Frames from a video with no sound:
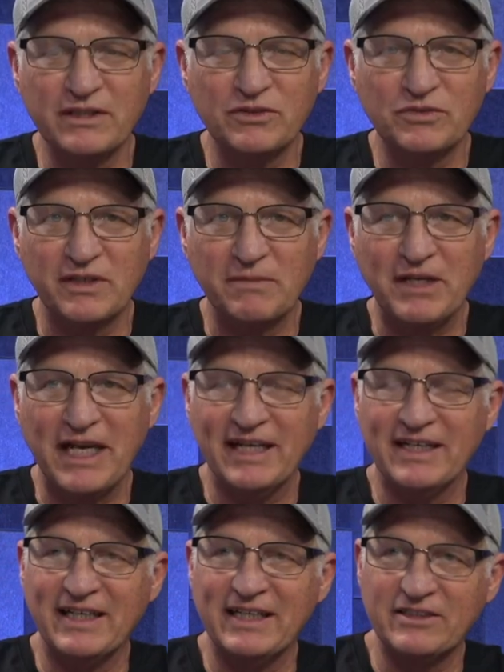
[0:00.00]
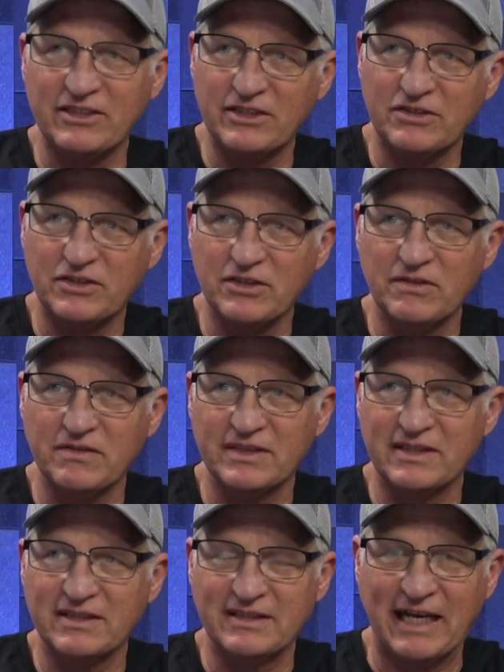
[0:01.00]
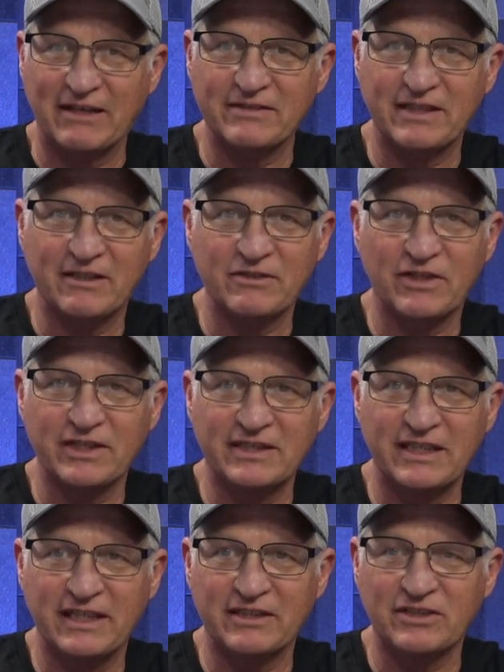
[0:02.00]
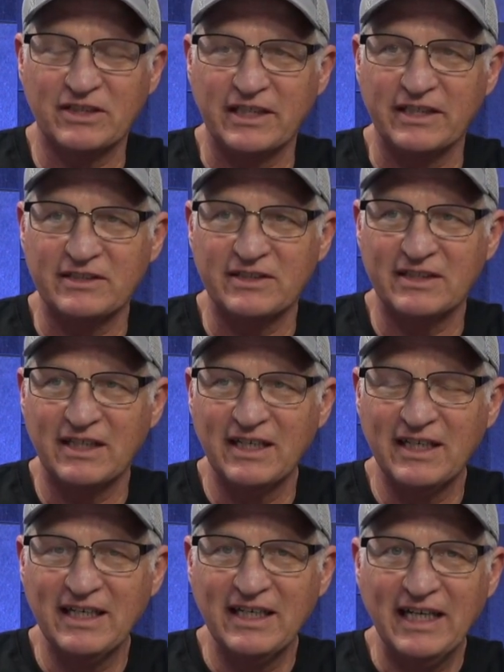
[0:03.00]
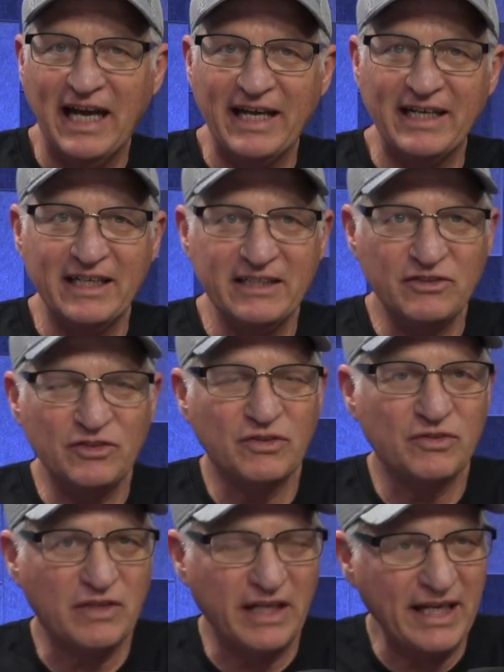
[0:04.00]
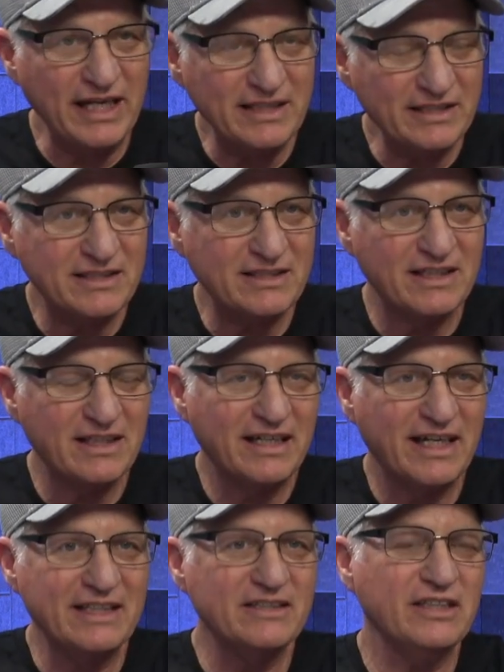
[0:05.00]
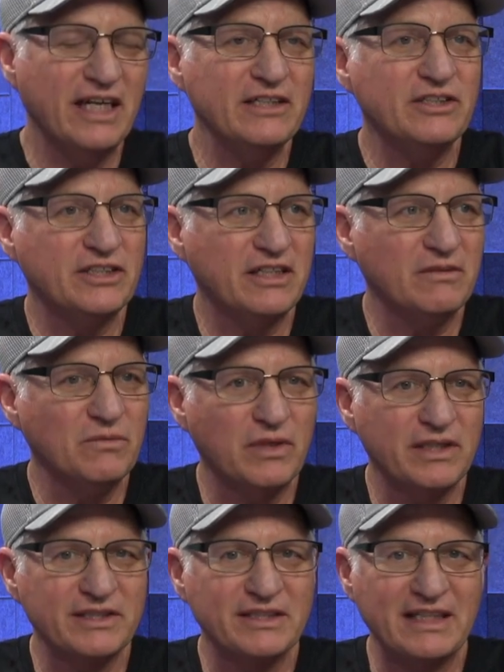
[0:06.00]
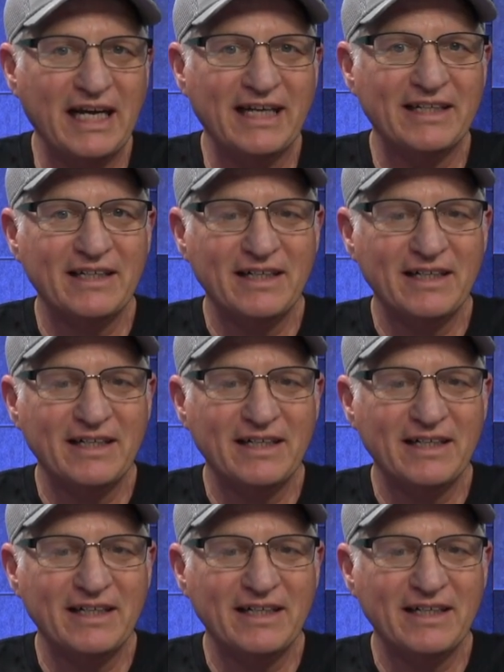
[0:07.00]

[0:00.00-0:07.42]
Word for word: dream, he had an institute in downtown Los Angeles, mm-hmm. and his his intention was that